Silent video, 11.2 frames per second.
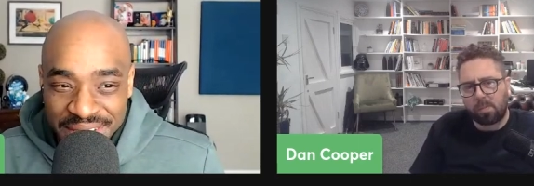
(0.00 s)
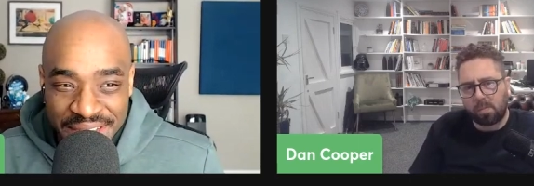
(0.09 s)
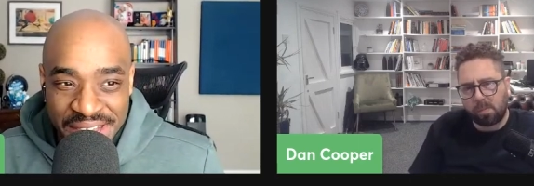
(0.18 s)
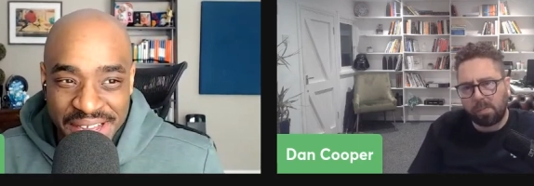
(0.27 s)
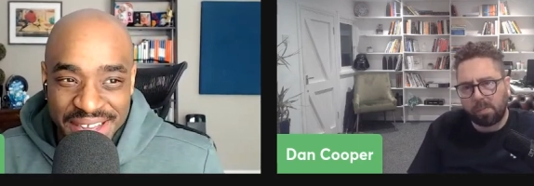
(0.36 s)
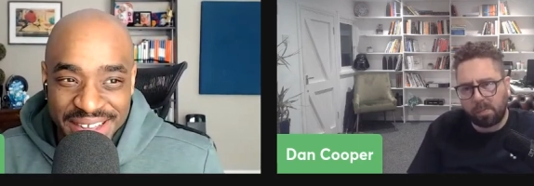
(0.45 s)

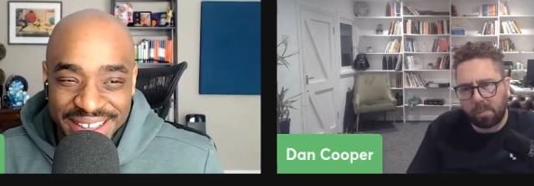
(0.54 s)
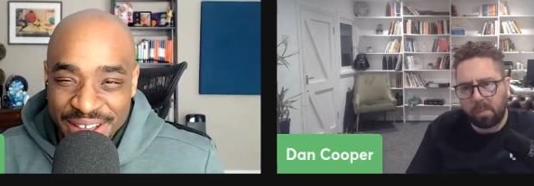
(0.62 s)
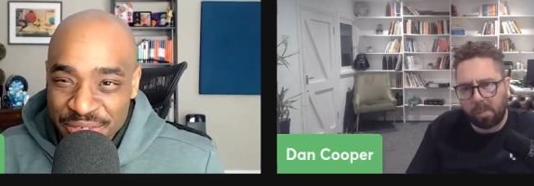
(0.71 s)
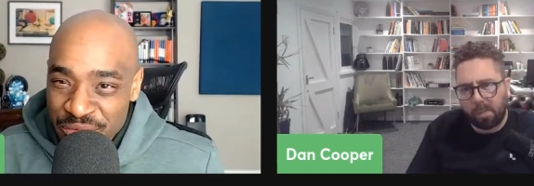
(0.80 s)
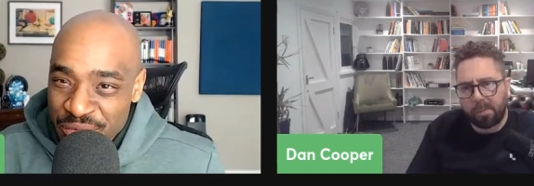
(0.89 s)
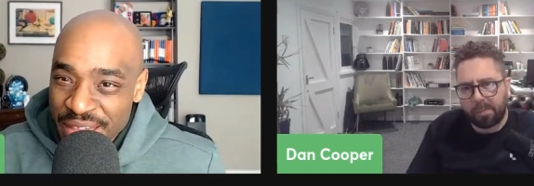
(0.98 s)
Speaker 1: uh,
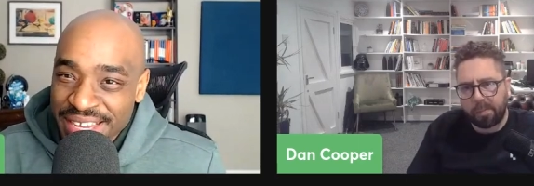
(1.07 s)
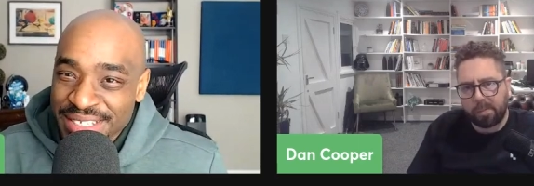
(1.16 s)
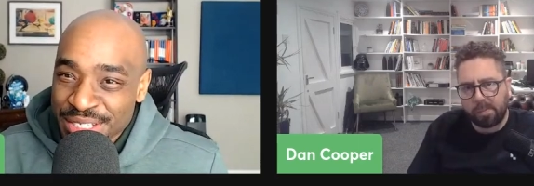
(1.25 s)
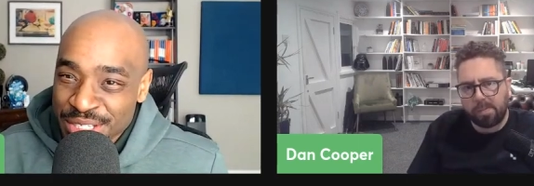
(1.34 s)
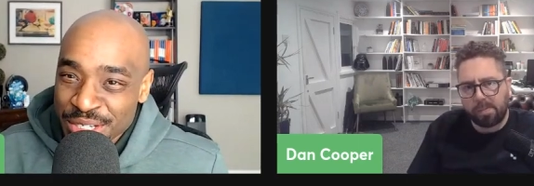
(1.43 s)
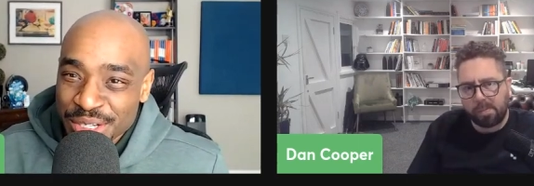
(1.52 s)
effect
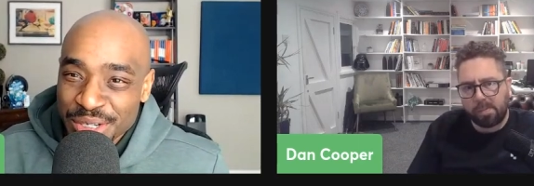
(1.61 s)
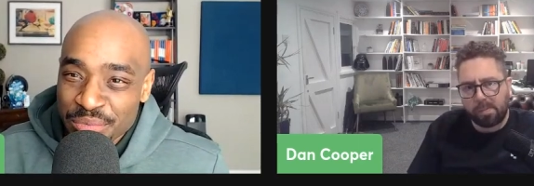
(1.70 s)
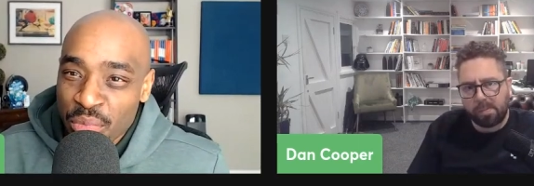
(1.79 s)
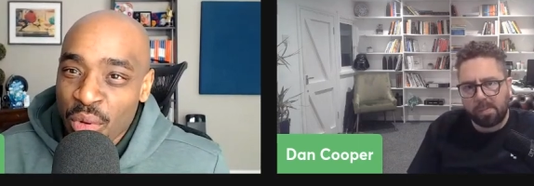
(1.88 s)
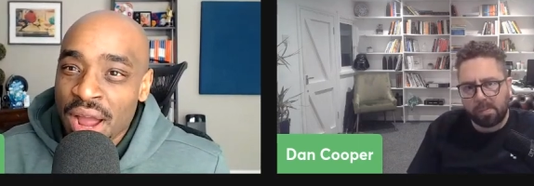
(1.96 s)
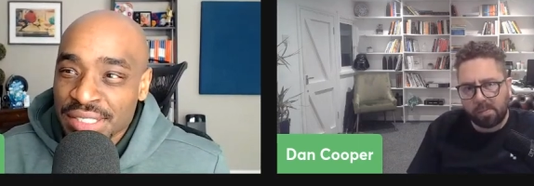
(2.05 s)
to
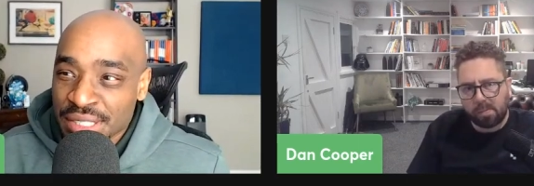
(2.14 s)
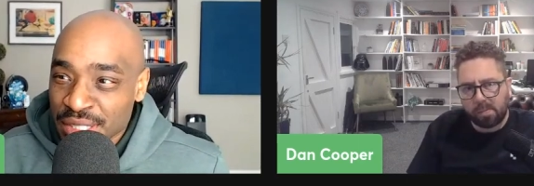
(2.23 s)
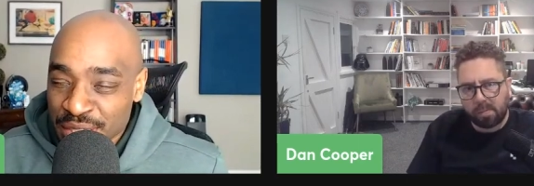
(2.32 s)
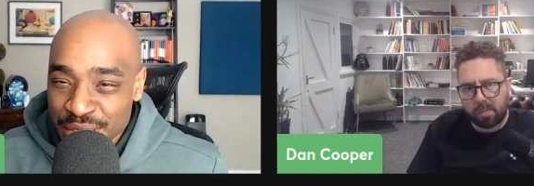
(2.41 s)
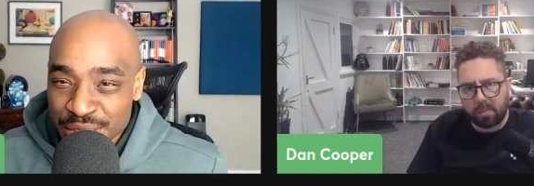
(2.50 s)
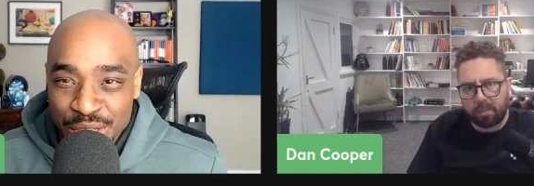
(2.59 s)
process
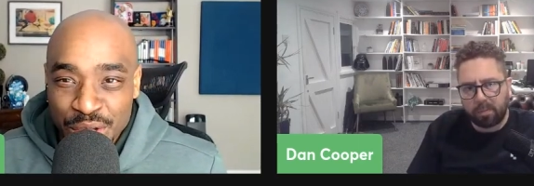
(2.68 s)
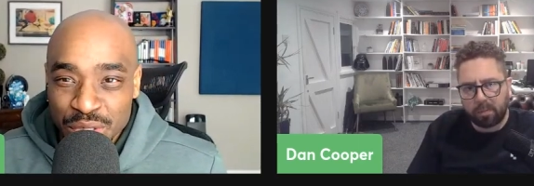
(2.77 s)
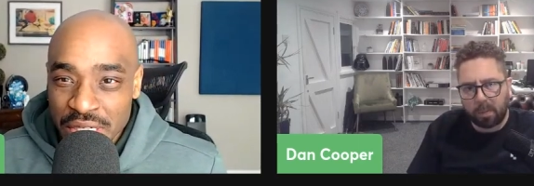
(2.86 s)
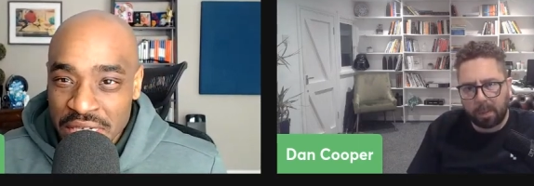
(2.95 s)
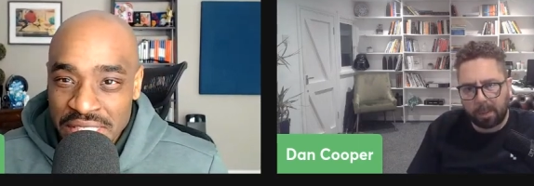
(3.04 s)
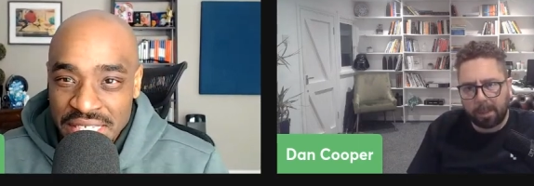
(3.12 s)
consulting
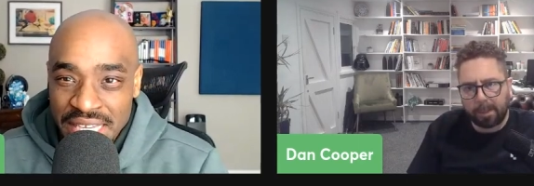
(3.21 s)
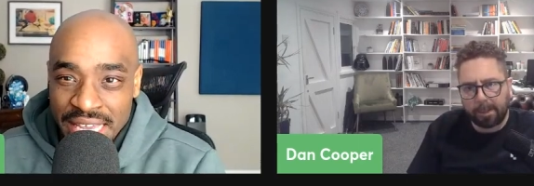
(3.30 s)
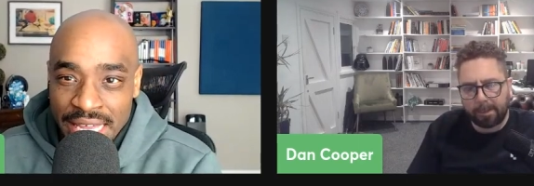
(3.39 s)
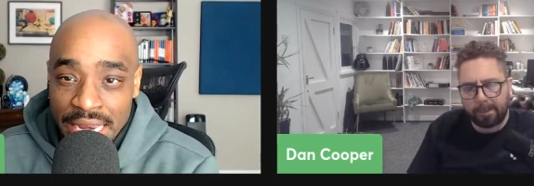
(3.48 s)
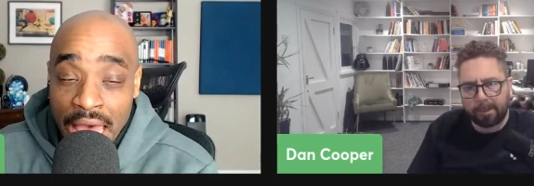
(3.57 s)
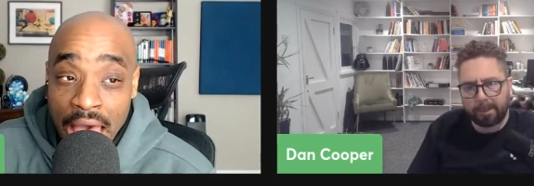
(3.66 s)
because
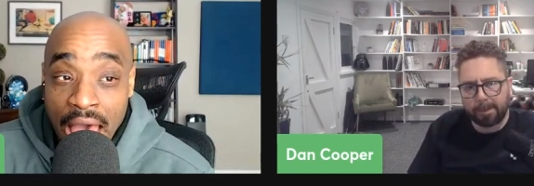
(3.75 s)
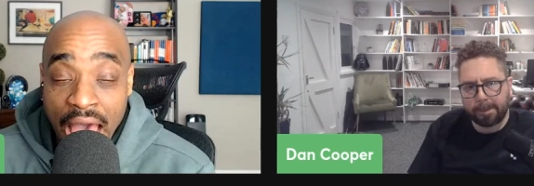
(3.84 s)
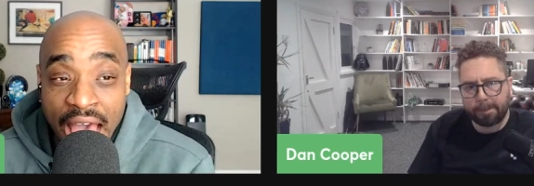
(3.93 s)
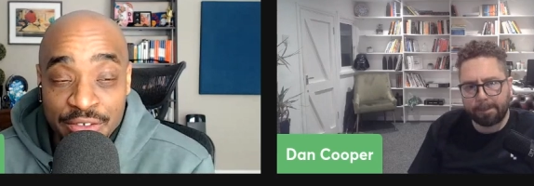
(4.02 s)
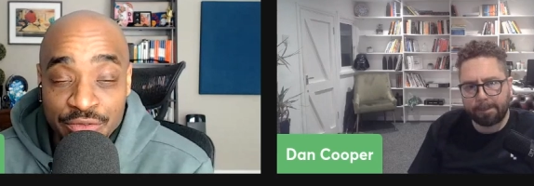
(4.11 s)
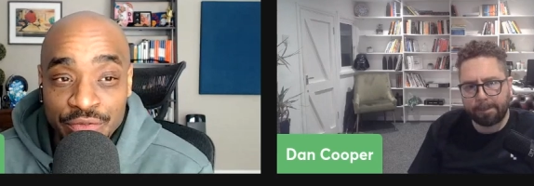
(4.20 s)
again
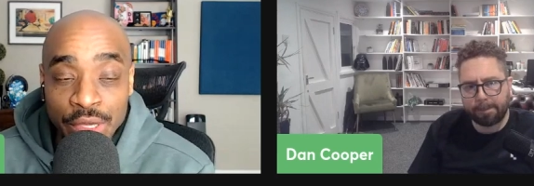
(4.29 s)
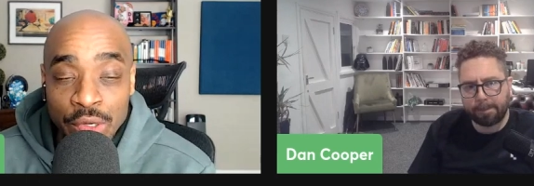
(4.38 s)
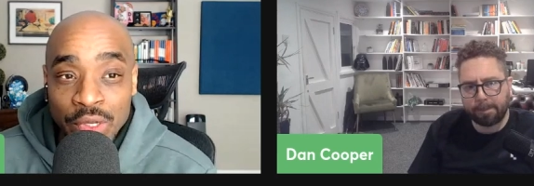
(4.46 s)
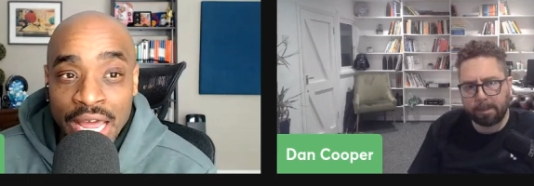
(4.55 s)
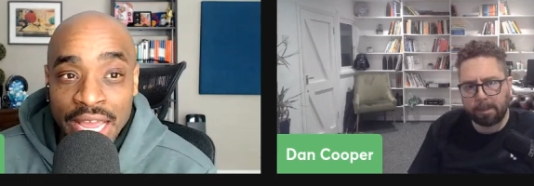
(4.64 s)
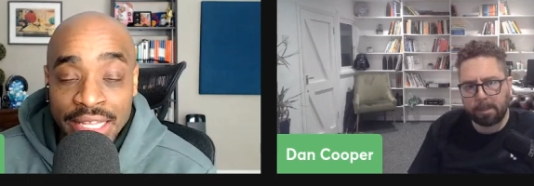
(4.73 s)
i feel
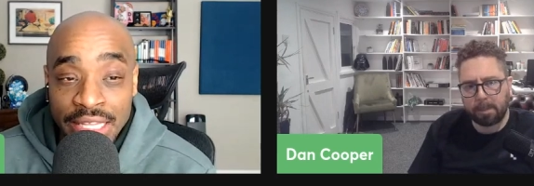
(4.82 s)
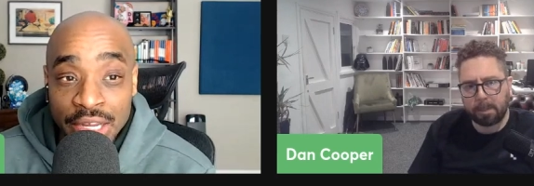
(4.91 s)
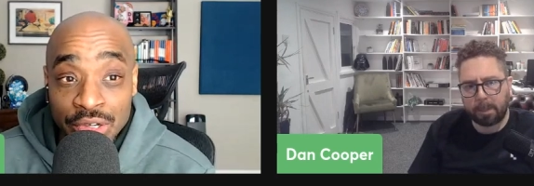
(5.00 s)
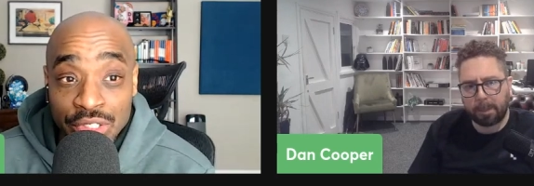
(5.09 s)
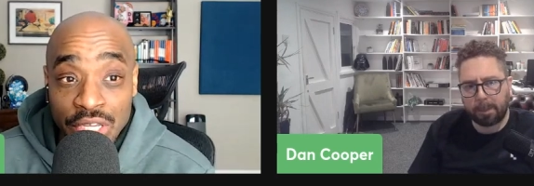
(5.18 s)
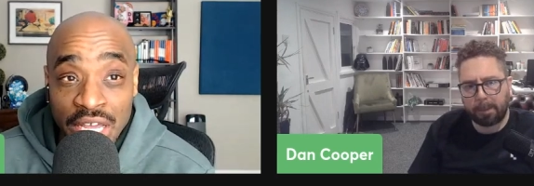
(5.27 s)
like
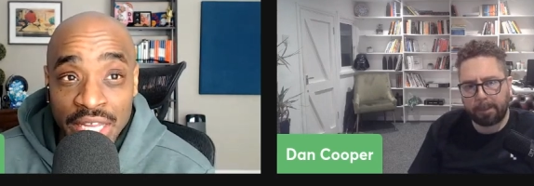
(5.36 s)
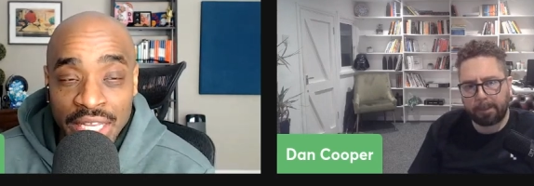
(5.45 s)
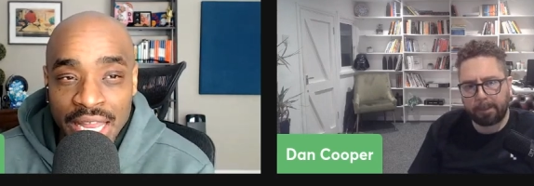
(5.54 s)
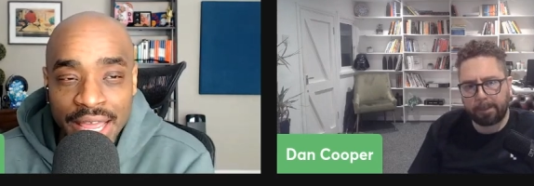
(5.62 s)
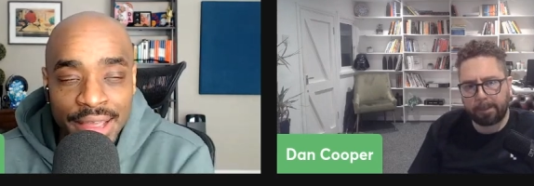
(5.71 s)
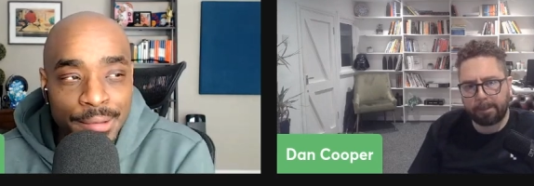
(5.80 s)
there's a
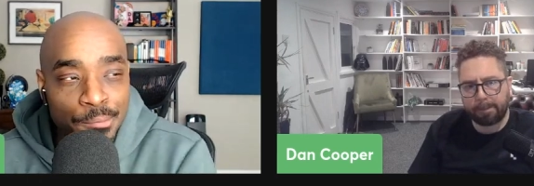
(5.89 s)
lot